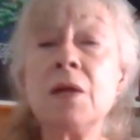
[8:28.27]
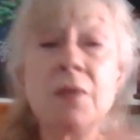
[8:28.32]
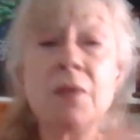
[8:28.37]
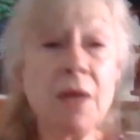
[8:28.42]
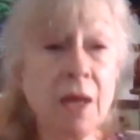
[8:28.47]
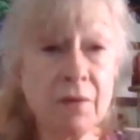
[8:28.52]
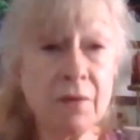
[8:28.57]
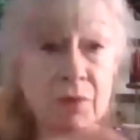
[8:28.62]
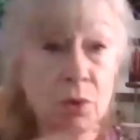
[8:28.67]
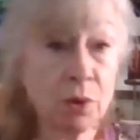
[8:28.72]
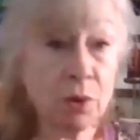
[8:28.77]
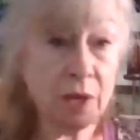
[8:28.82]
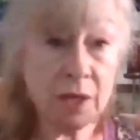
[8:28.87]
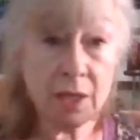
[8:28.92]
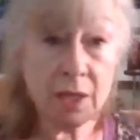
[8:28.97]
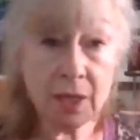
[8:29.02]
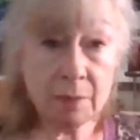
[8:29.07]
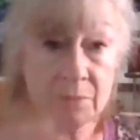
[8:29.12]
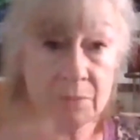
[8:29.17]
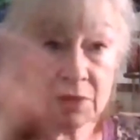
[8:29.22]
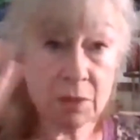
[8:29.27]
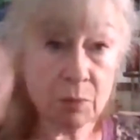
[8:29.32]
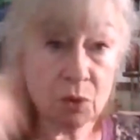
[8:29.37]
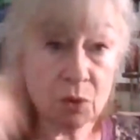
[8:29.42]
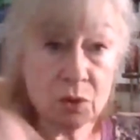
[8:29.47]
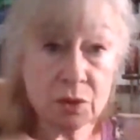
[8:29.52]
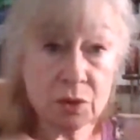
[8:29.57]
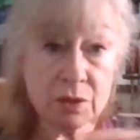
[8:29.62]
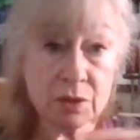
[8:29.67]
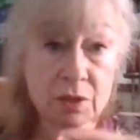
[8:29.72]
they haven't got any empty
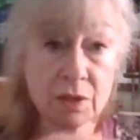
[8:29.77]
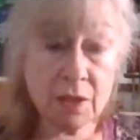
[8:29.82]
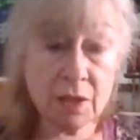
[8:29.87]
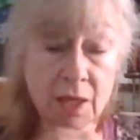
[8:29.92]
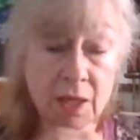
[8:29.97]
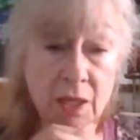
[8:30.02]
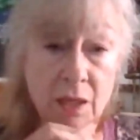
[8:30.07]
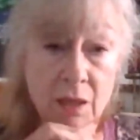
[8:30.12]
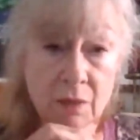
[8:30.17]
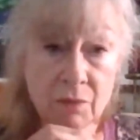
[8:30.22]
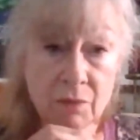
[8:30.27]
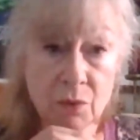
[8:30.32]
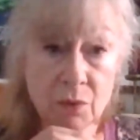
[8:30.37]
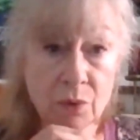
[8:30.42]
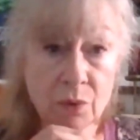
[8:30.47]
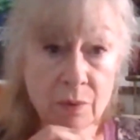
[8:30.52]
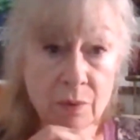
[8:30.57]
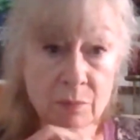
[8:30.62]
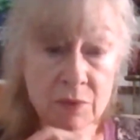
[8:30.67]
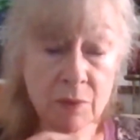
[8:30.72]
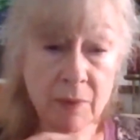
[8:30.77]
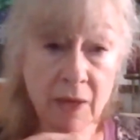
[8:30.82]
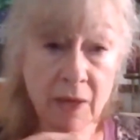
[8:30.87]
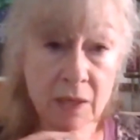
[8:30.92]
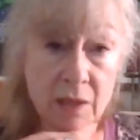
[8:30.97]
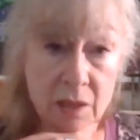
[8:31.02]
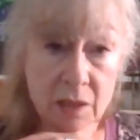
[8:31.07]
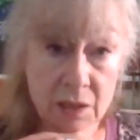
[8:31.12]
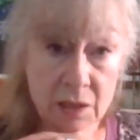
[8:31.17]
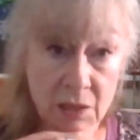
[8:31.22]
bottles that they can give you or empty
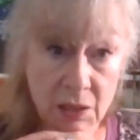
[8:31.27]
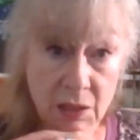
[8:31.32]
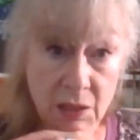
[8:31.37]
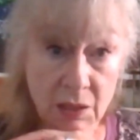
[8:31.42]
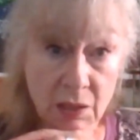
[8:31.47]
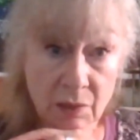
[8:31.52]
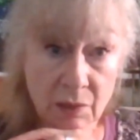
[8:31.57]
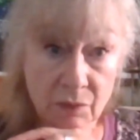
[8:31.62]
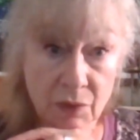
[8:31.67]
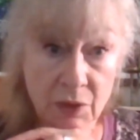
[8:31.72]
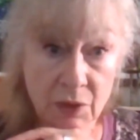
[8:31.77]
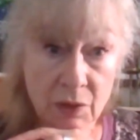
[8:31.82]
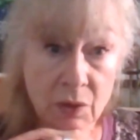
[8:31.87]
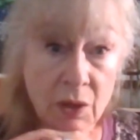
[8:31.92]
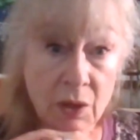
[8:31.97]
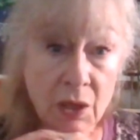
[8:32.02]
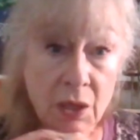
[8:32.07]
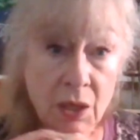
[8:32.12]
packets they can give you,